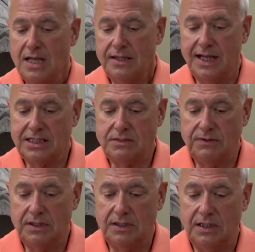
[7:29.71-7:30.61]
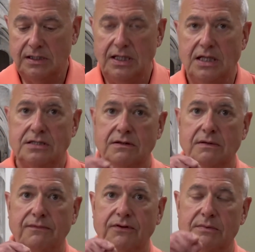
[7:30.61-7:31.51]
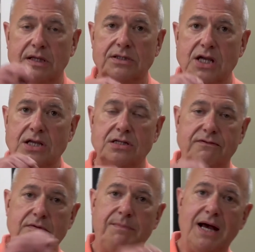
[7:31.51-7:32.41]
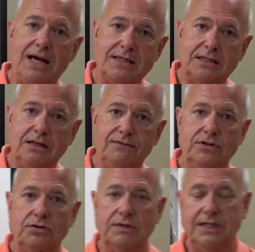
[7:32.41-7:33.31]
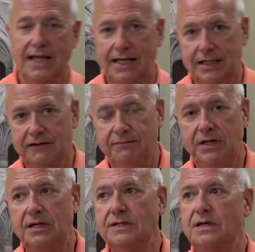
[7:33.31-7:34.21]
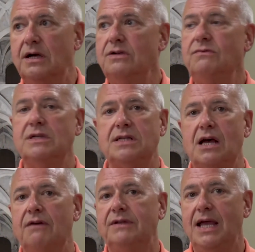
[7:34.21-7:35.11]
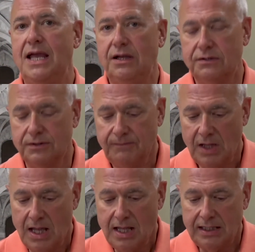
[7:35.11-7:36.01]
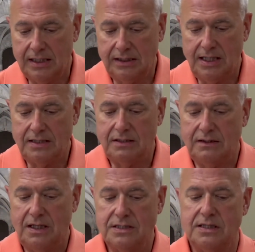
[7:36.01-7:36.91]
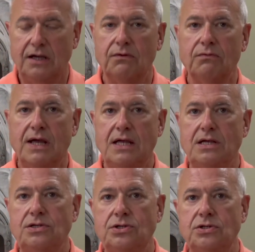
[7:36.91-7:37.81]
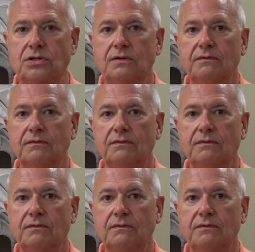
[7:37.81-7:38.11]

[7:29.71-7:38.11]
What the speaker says: That's when it changes from a positive to a negative, because unresolved anger can lead to things like rage,